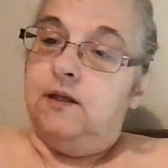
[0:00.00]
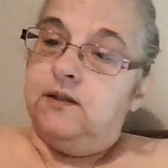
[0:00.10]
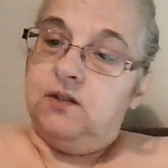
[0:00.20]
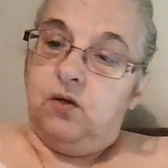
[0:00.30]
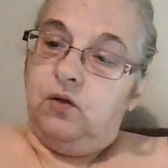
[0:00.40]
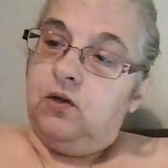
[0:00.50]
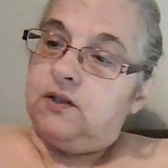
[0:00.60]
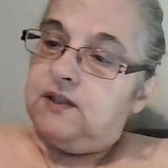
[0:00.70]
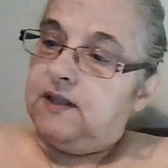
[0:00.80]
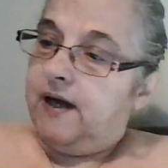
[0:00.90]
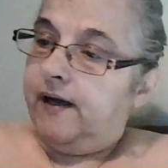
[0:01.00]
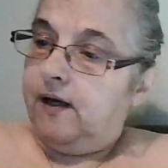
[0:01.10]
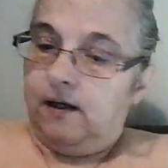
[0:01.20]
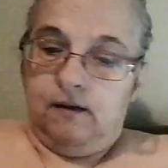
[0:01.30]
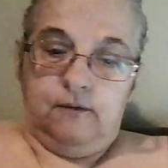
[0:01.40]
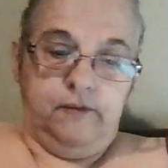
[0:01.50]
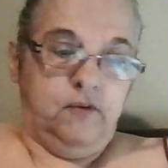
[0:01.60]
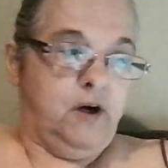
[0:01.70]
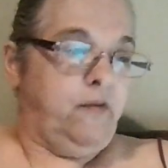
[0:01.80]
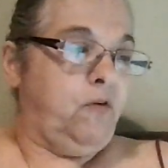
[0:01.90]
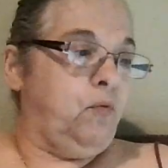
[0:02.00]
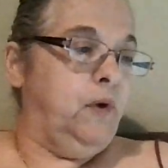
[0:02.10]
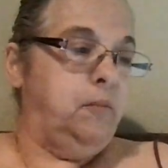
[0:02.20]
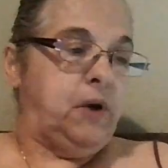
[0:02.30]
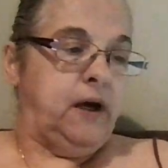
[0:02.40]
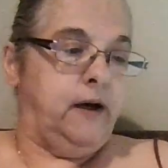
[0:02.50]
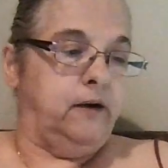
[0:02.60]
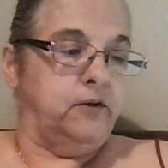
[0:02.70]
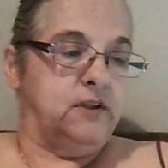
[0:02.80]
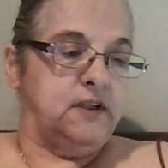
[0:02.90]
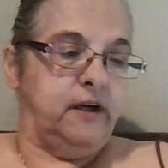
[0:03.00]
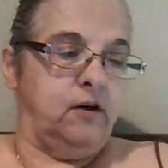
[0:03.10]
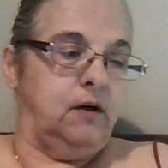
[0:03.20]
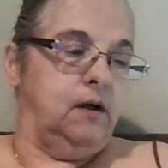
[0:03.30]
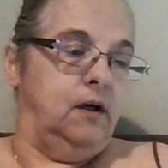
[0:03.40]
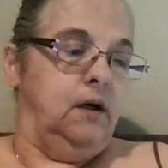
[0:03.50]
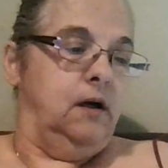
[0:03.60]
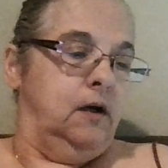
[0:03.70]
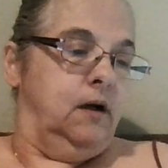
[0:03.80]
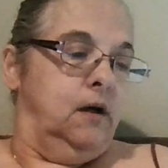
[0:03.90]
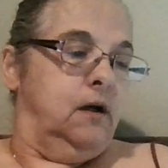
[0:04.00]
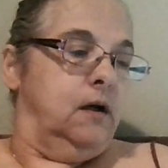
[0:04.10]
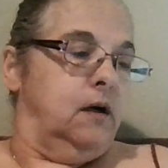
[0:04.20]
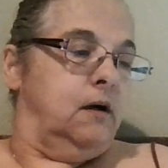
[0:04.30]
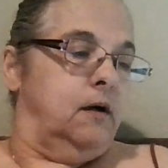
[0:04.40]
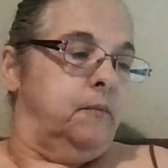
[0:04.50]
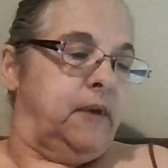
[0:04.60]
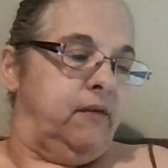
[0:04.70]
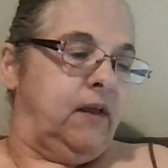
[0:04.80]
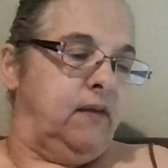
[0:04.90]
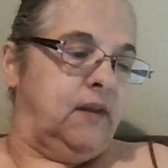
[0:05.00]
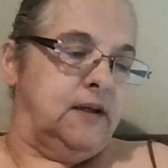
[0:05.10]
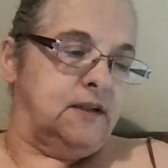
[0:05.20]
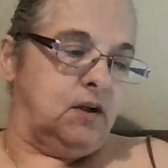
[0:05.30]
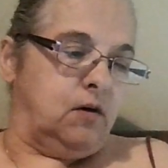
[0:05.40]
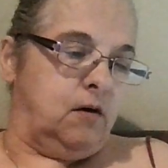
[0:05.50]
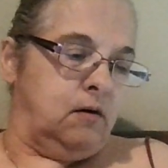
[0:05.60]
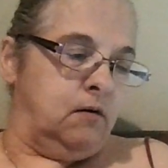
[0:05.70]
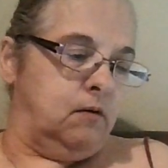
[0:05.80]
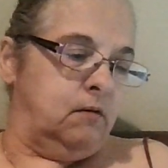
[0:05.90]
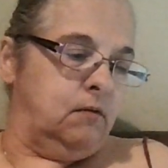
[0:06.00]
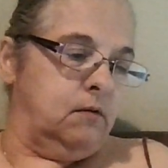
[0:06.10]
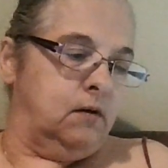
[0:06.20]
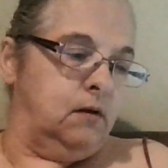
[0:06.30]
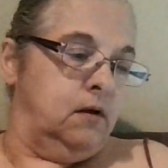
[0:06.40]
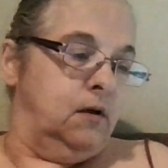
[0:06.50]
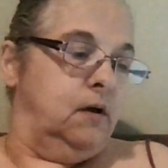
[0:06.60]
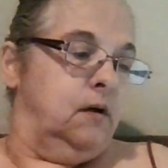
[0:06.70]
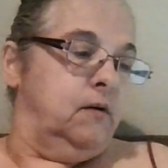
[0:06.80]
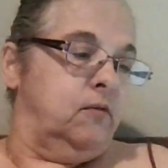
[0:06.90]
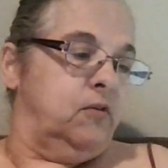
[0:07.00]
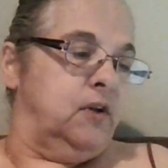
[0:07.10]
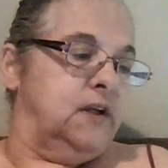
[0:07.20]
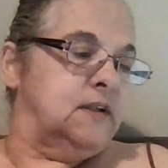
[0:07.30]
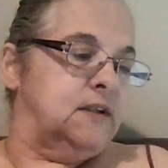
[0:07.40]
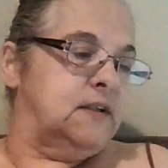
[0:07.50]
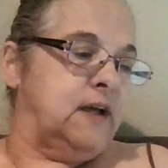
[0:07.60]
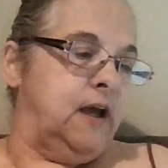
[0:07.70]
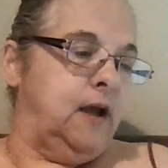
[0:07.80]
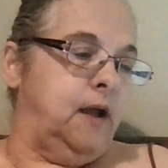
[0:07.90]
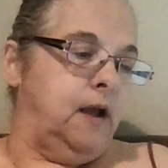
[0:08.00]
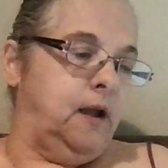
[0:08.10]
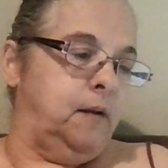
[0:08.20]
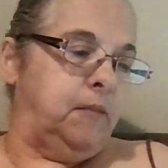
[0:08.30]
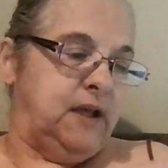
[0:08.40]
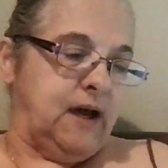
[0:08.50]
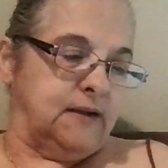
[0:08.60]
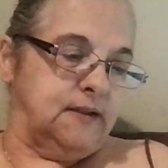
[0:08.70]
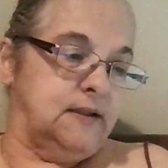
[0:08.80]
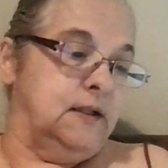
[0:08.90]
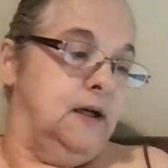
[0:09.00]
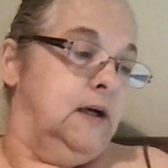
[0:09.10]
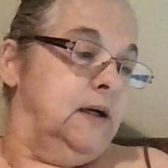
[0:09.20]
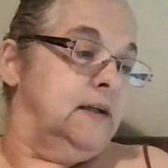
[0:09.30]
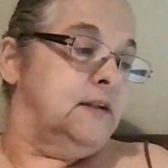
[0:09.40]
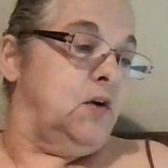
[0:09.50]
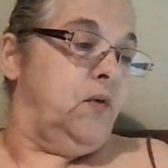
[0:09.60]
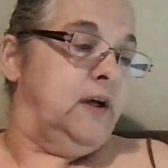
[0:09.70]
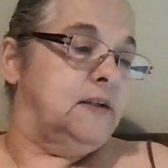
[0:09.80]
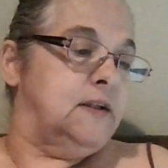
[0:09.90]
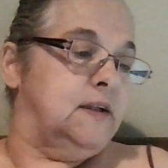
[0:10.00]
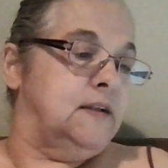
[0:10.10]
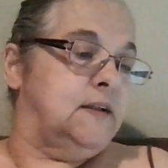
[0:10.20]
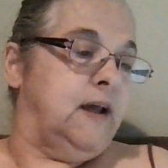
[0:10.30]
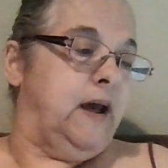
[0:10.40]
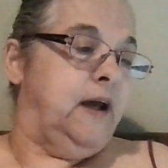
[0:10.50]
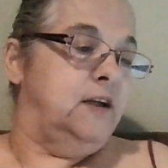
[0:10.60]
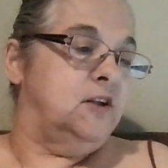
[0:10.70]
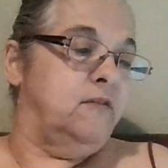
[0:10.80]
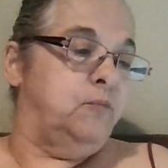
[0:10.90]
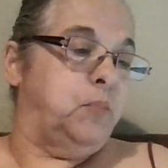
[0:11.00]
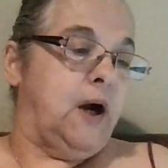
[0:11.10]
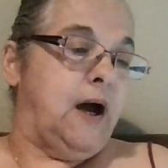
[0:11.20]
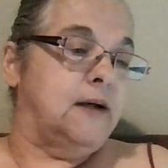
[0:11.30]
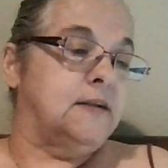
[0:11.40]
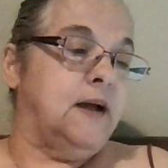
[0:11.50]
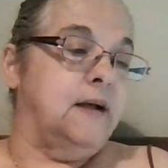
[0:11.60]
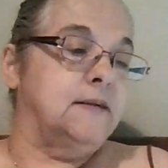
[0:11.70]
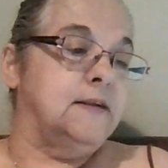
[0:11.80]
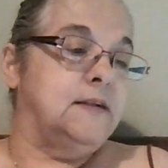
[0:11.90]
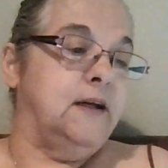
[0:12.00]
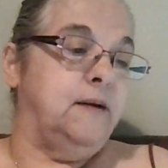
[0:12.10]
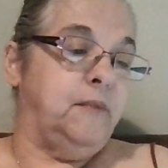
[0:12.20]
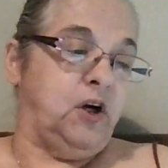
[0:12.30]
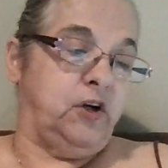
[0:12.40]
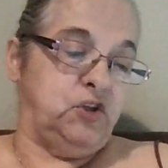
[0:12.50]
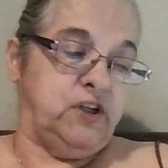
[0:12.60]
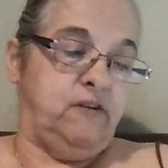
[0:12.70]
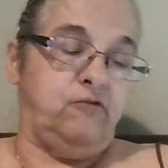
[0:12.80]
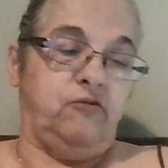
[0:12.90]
So it looks like we've got three patterns here. Um, I think these are all for the same, yes. So this is the Age of Brass and Steam Kerchief.